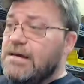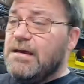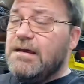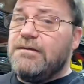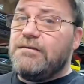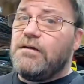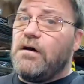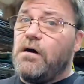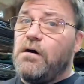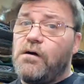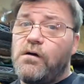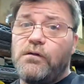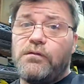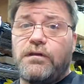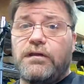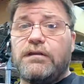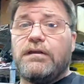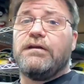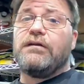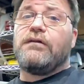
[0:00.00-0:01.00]
It's all
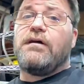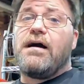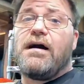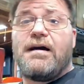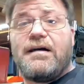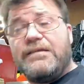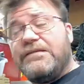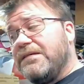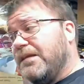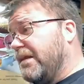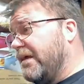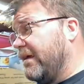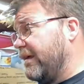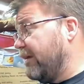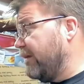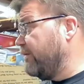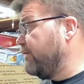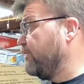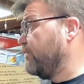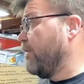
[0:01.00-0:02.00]
the little odds and
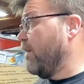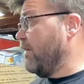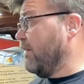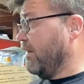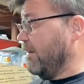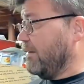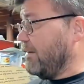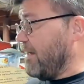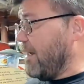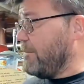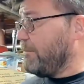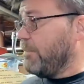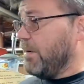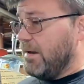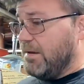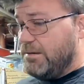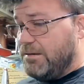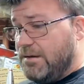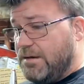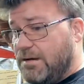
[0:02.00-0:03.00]
ends, trying to get that
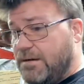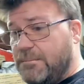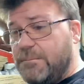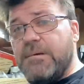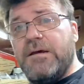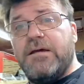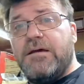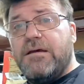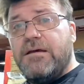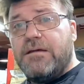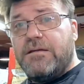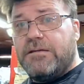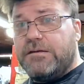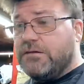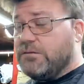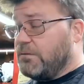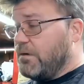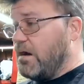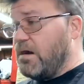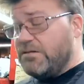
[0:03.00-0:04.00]
buttoned up. The
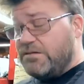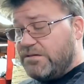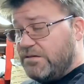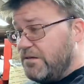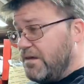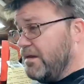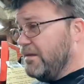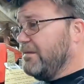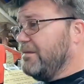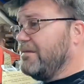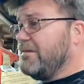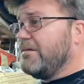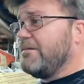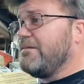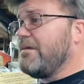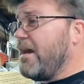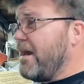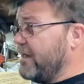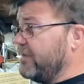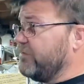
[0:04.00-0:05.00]
garage is a
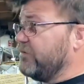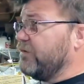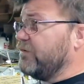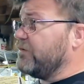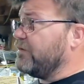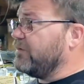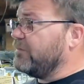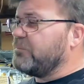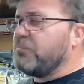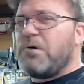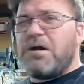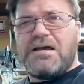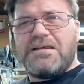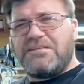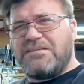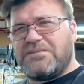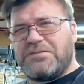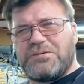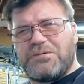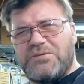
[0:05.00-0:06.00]
disaster. Well, I
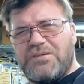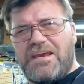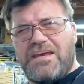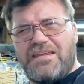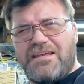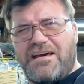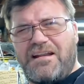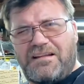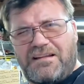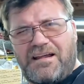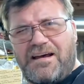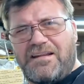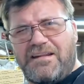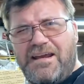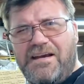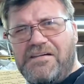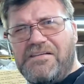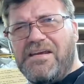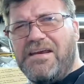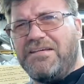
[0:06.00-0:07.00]
sure say that a lot
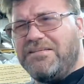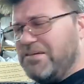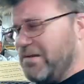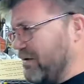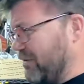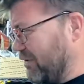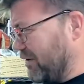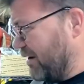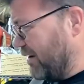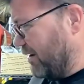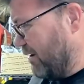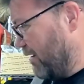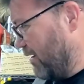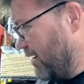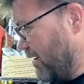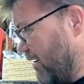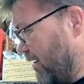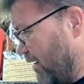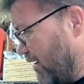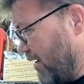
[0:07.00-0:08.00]
nowadays, don't I?
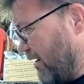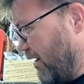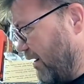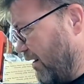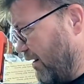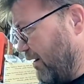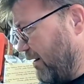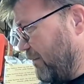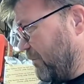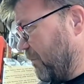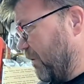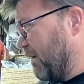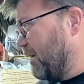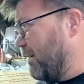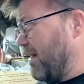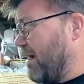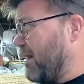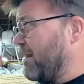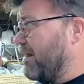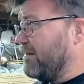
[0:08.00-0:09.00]

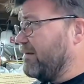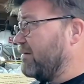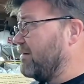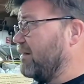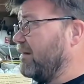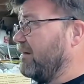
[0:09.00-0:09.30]
But yeah,